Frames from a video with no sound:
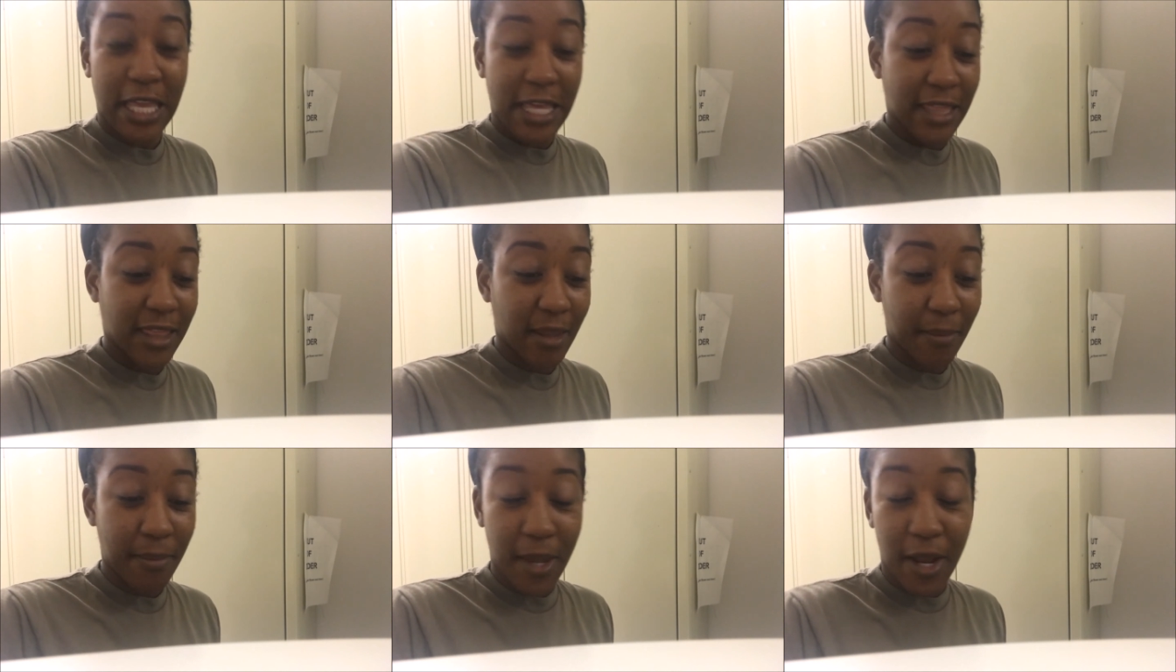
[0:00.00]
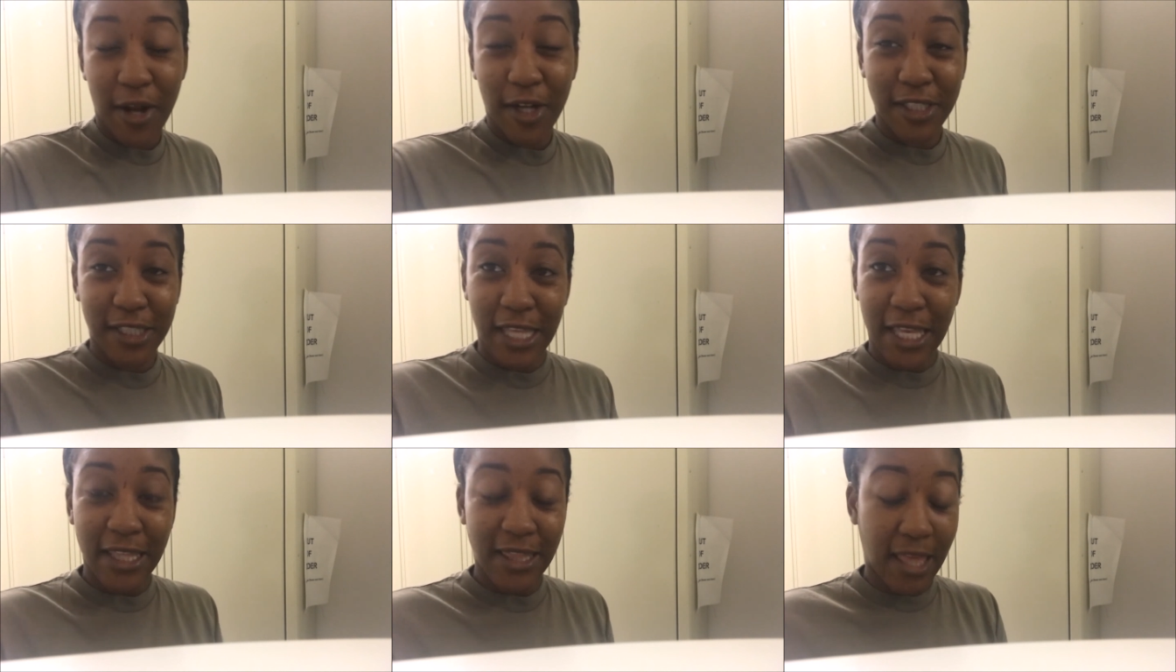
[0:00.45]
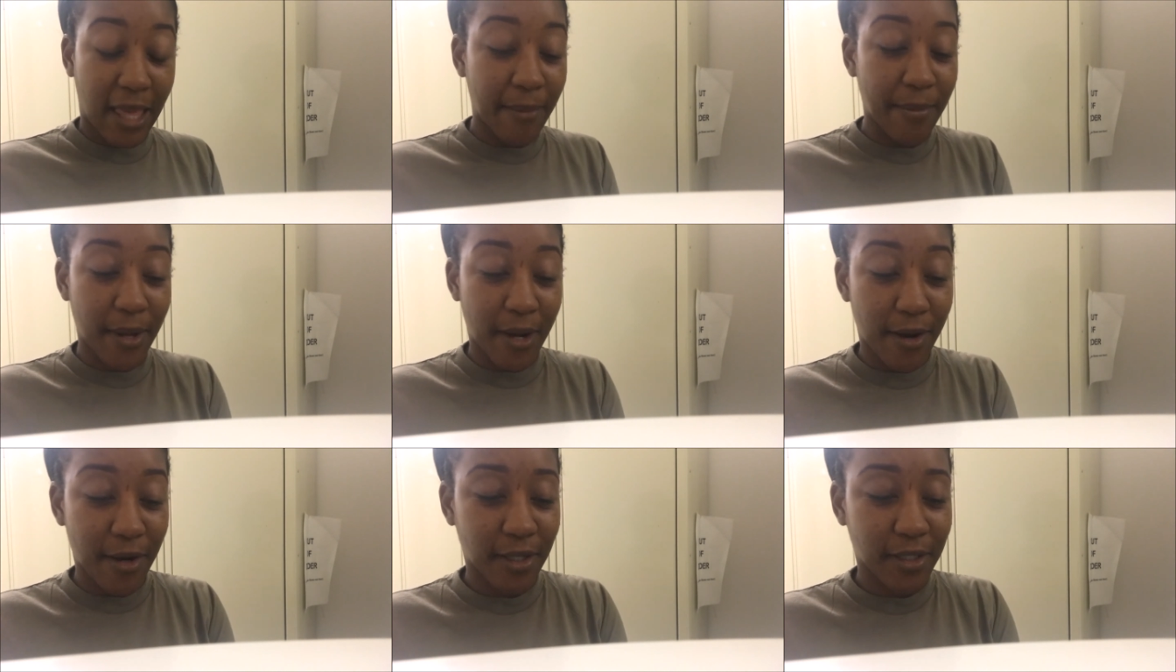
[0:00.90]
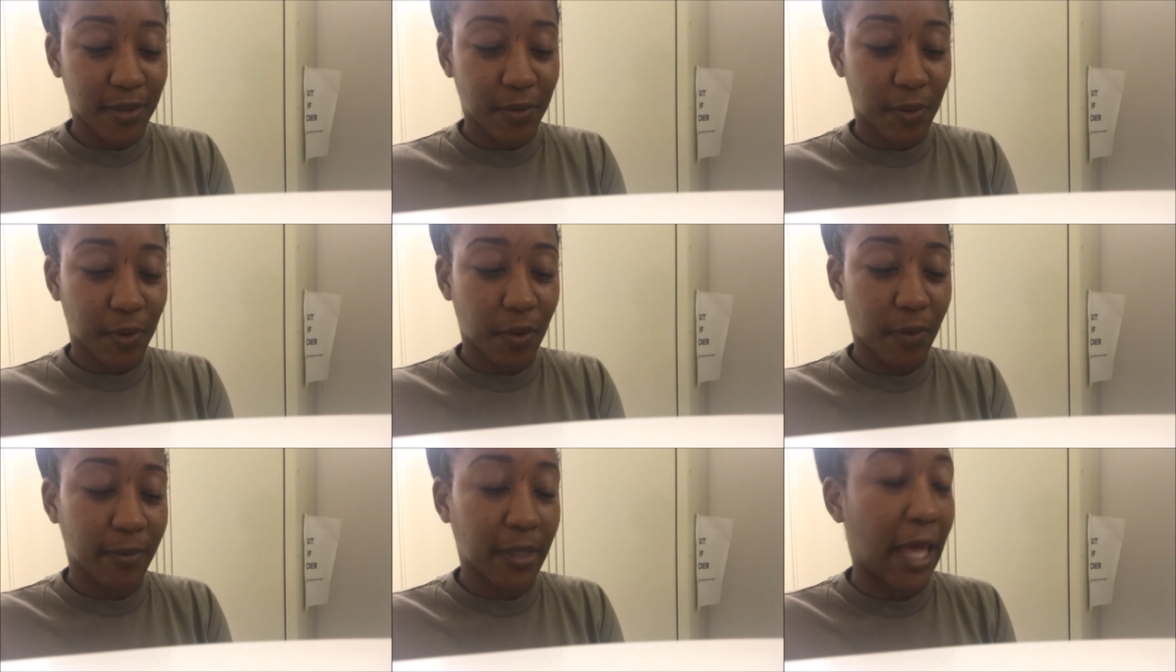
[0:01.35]
in the barracks, in their barracks
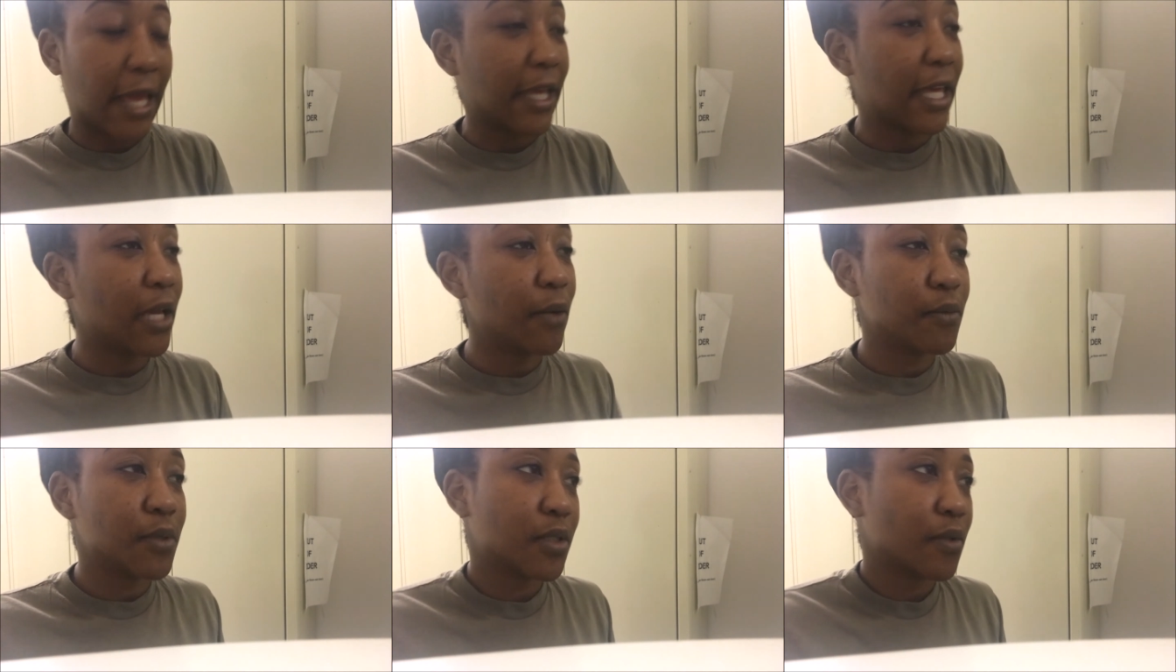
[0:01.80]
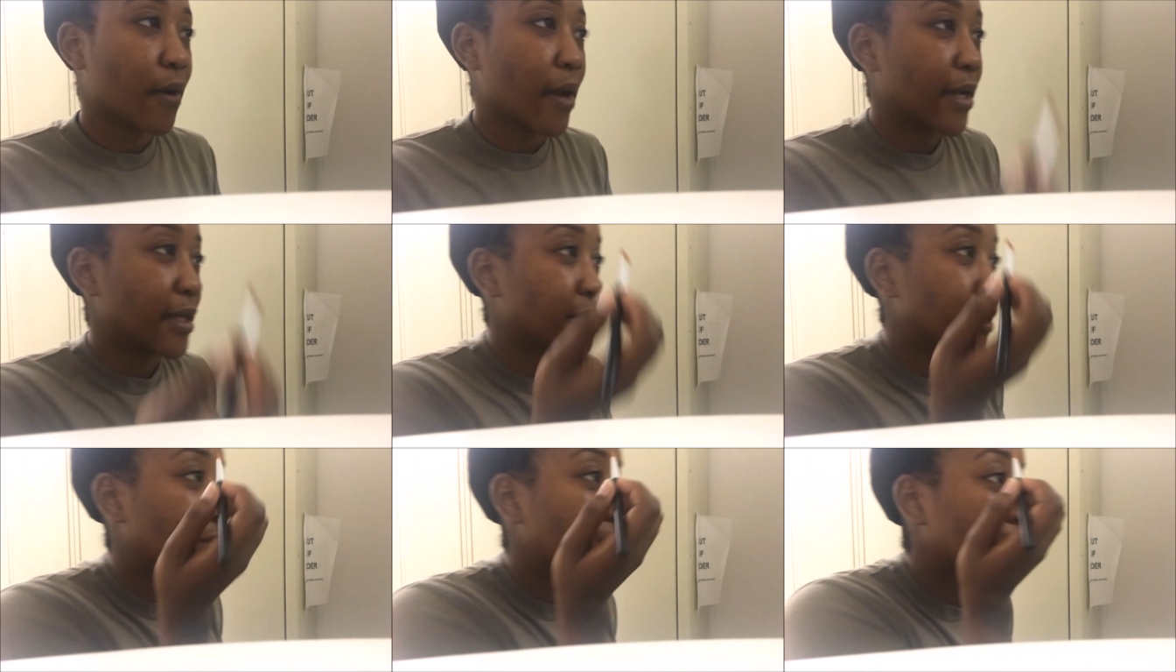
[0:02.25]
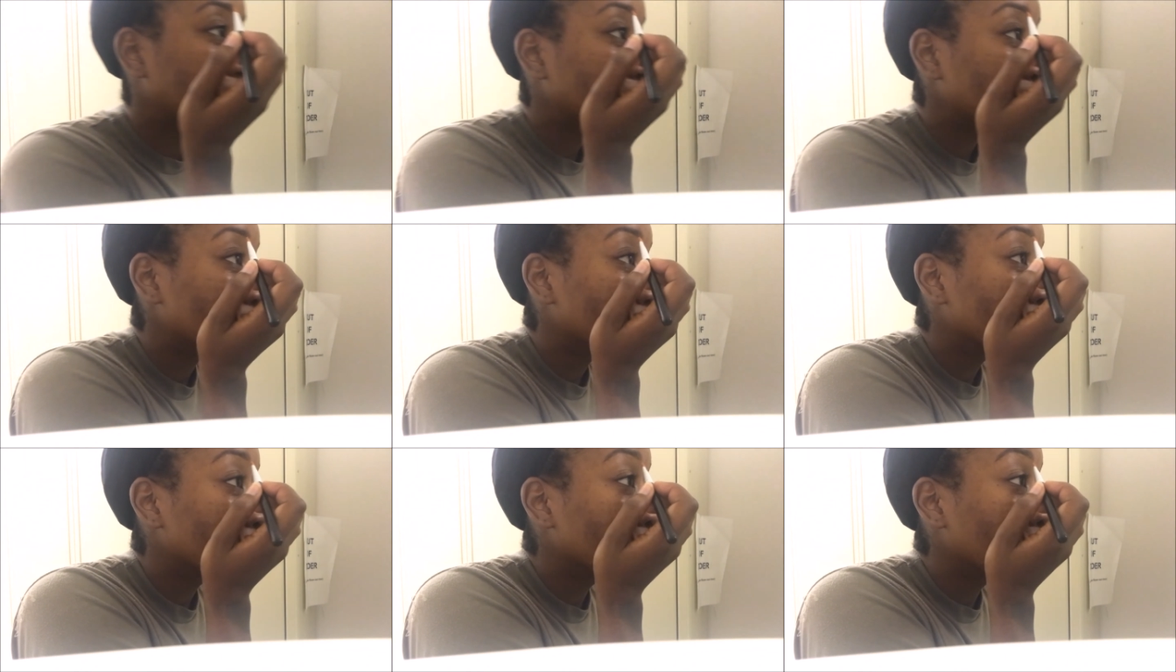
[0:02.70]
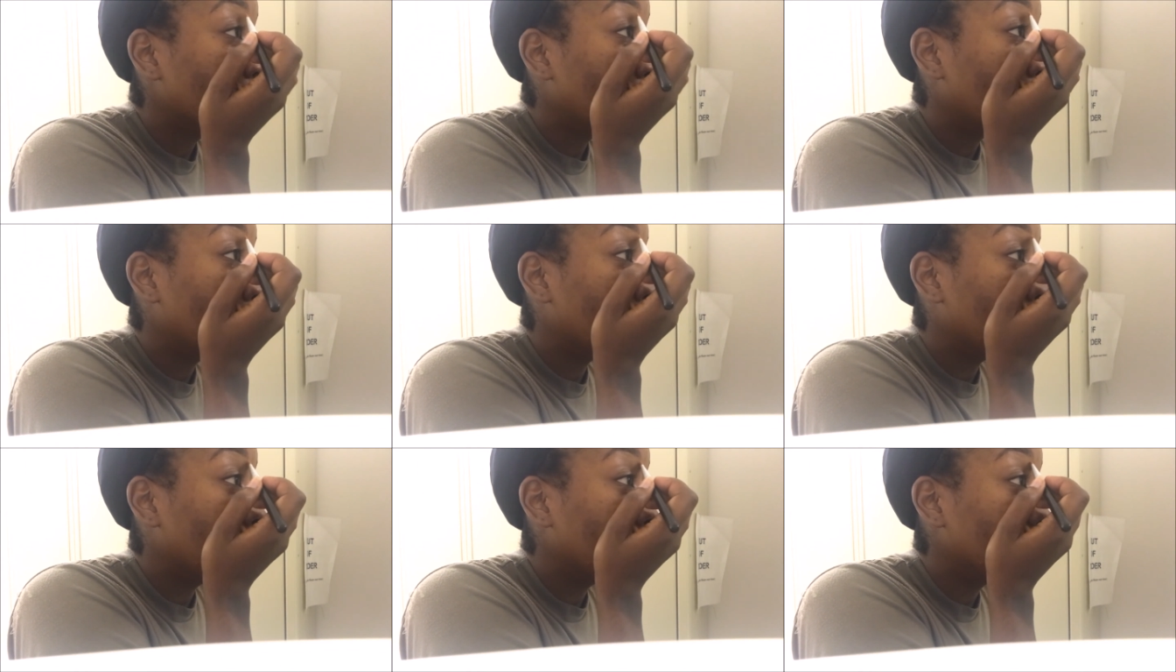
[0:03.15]
room. Like, it was crazy.
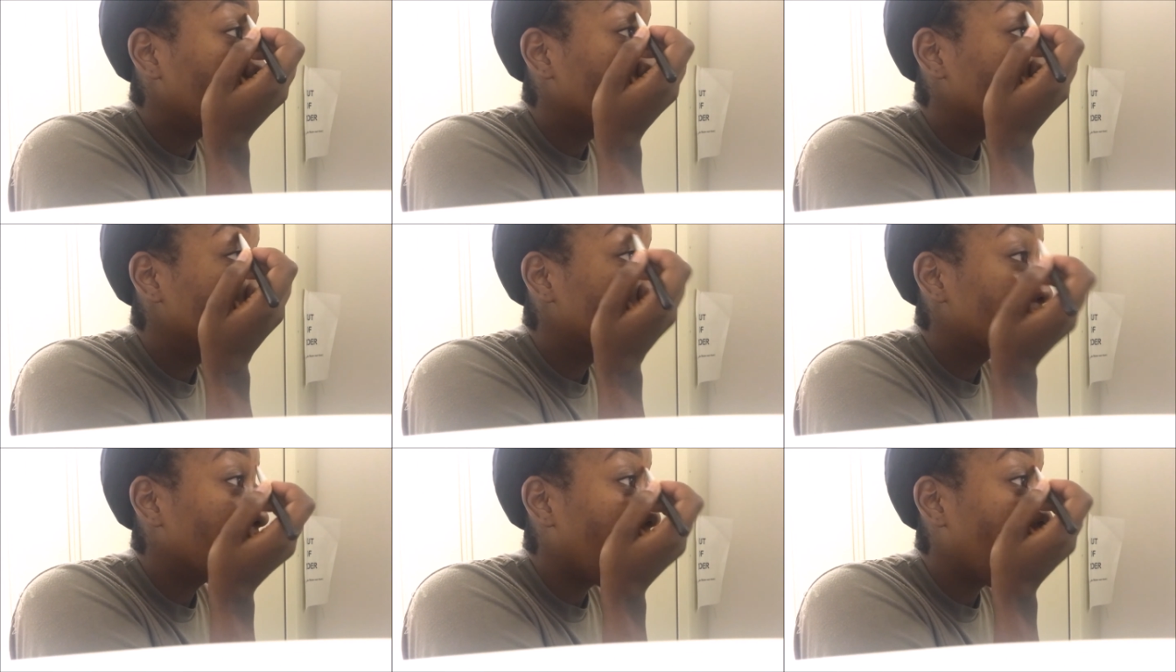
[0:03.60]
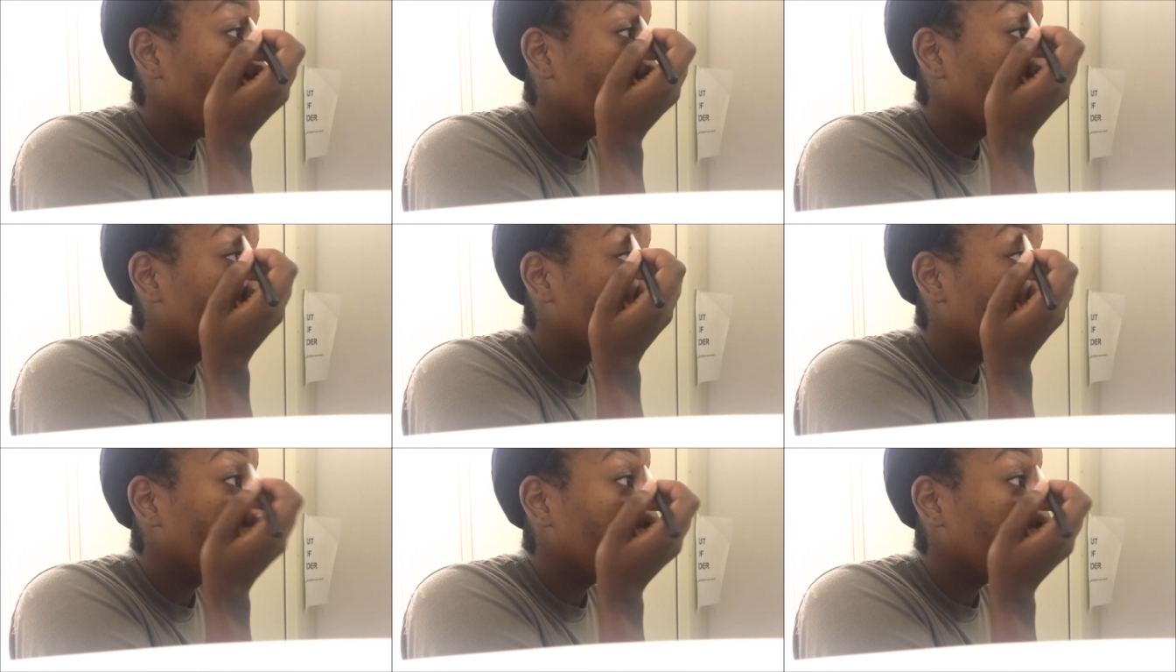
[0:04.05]
We used to have,